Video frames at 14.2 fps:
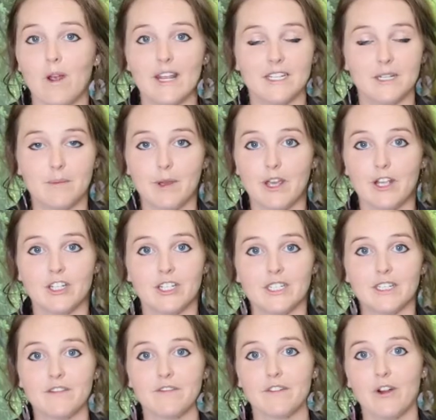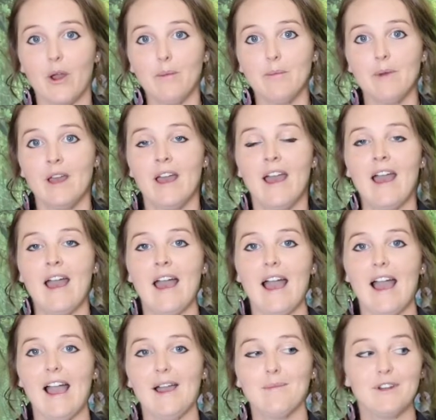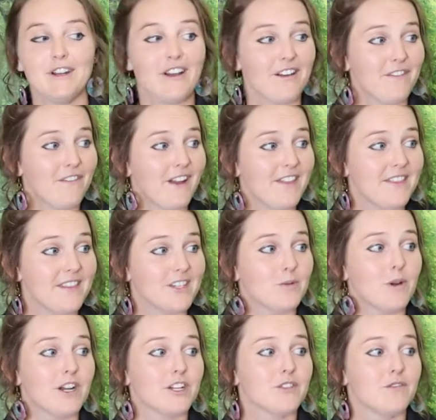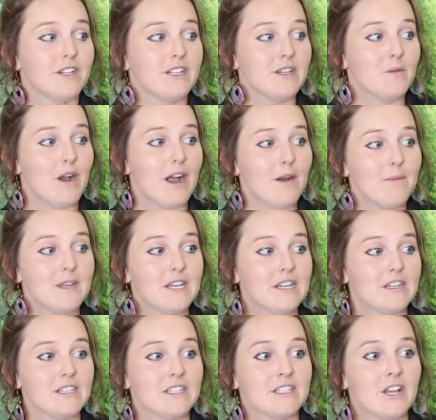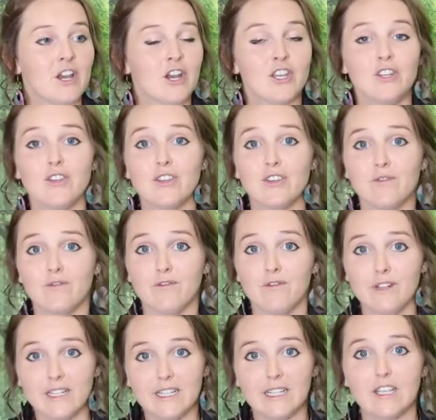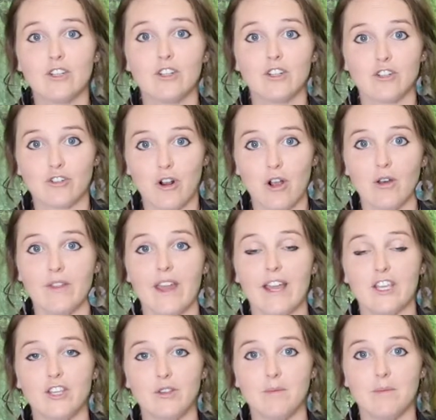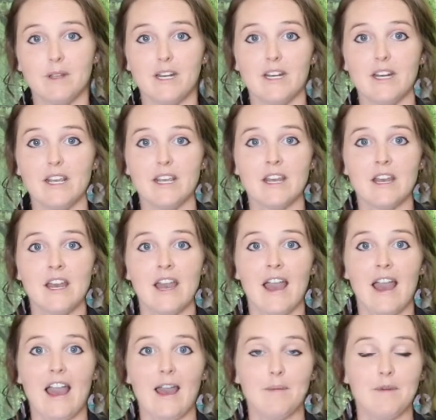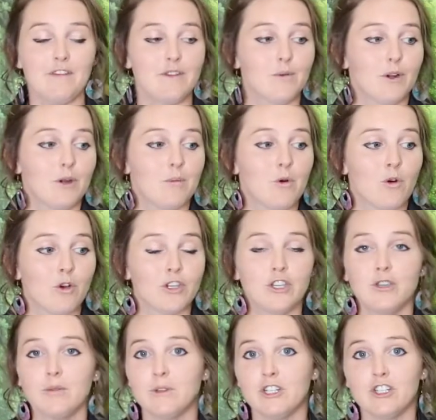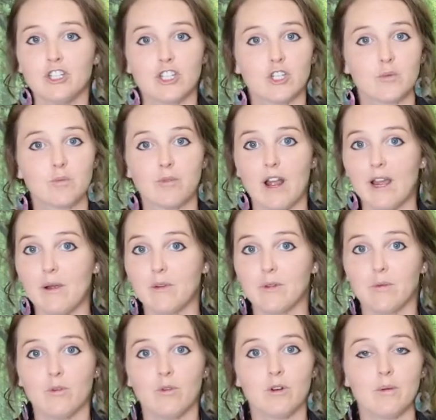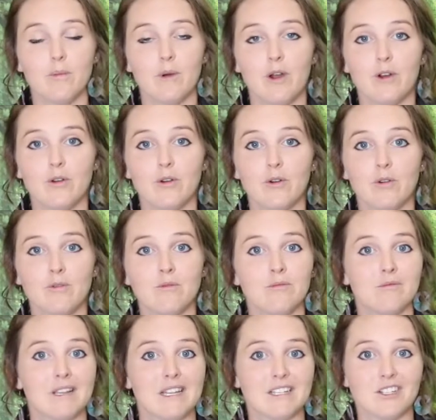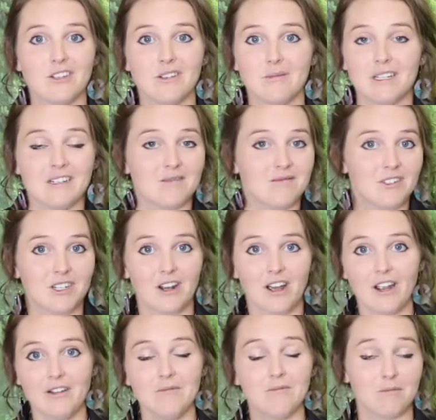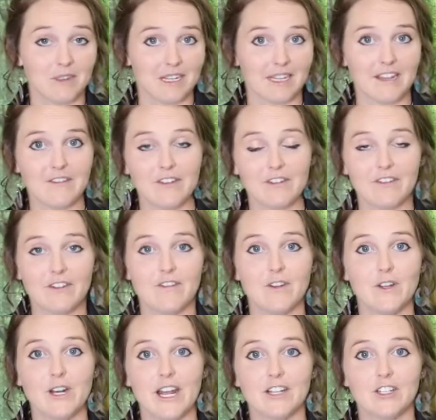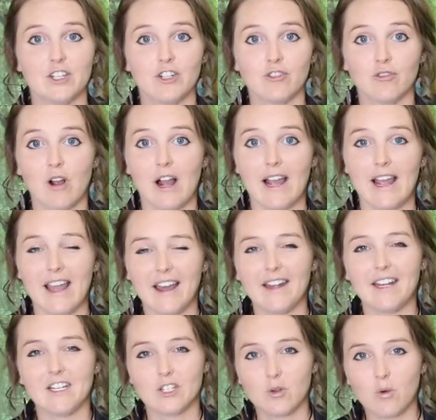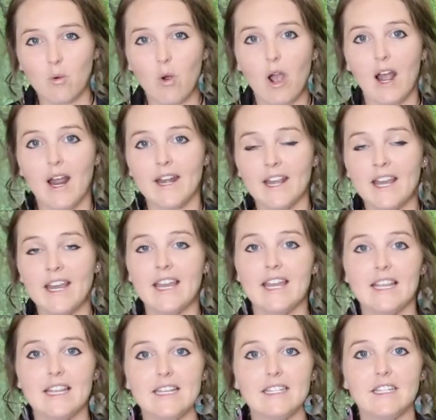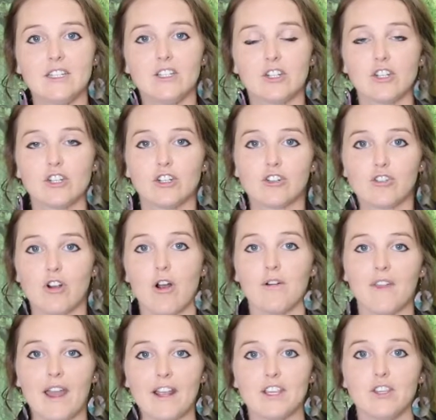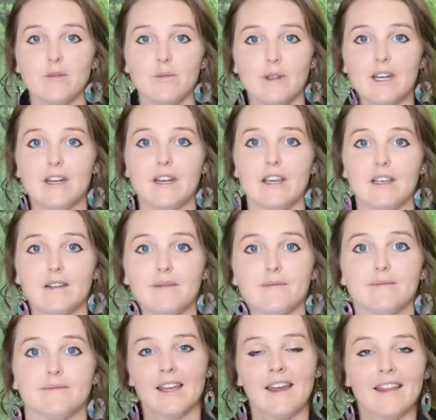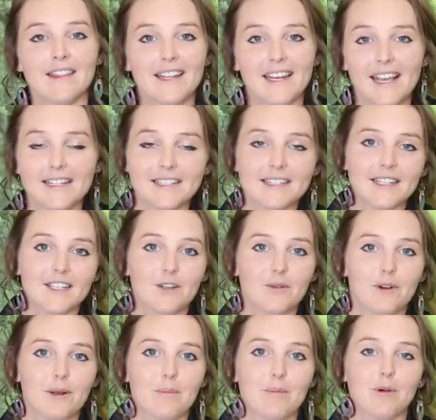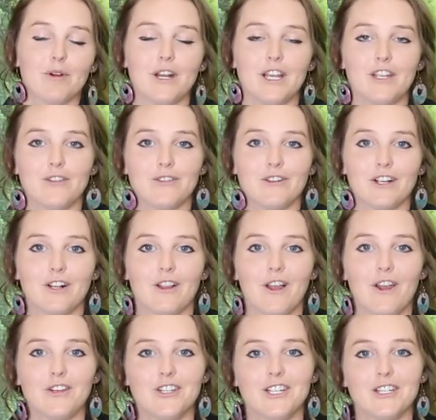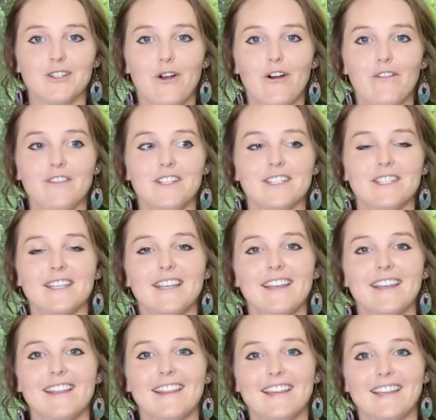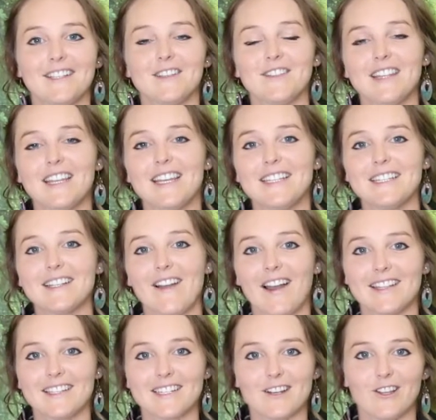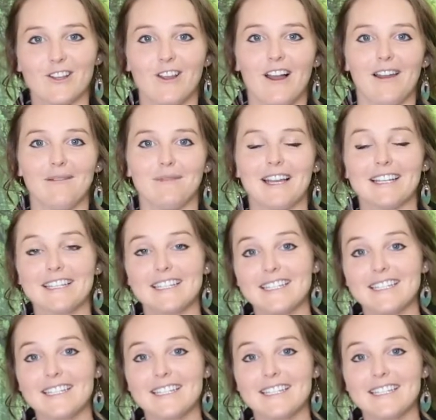where to purchase it from. And I find this works really well because you can really control that humidity. If you want it more humid, just spray it with a water bottle. Less humid, you know, leave it for a few days to dry out. It's quite easy to control that humidity. The next thing you want to put in your enclosure is obviously things for these guys to climb, like